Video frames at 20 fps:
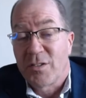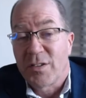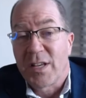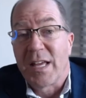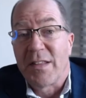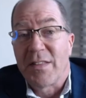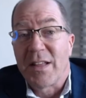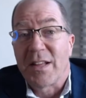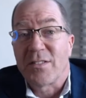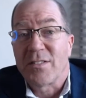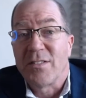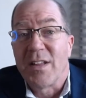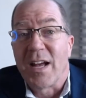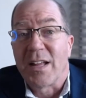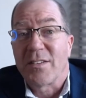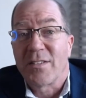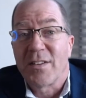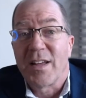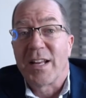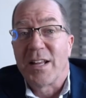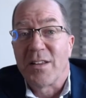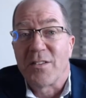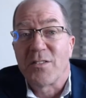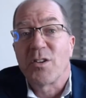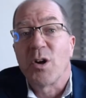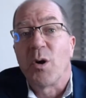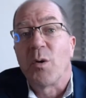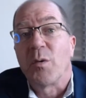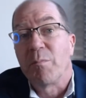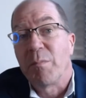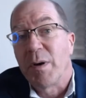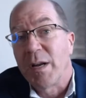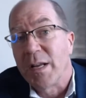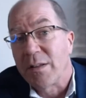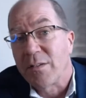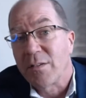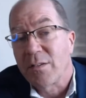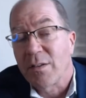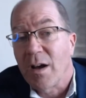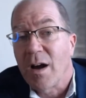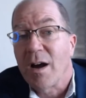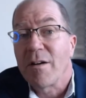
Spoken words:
say that's not set in stone, but it's